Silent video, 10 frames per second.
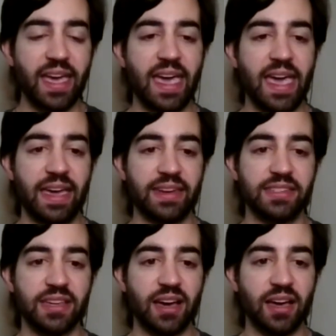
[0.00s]

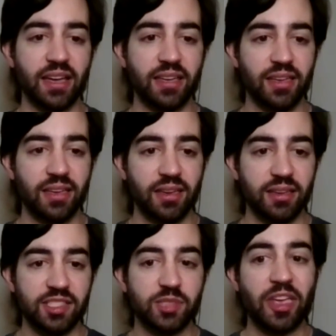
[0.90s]
and
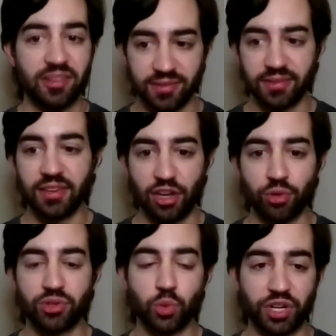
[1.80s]
spent
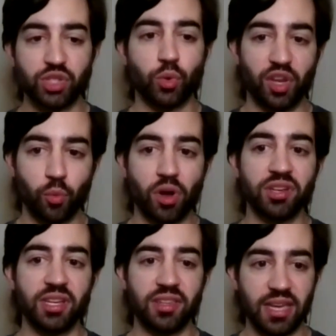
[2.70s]

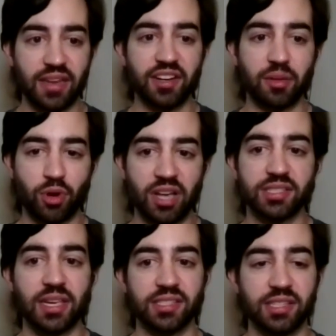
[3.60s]
2021 in the editing
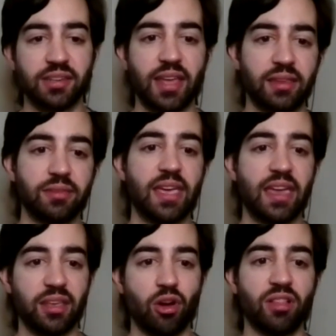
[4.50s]
process, and
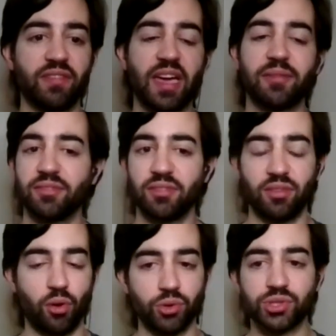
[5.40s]
getting all of that,
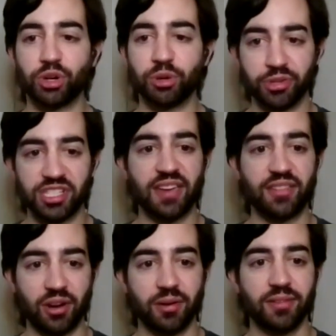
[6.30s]
the whole story put
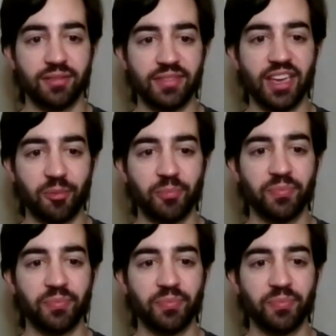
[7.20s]
together. Yeah.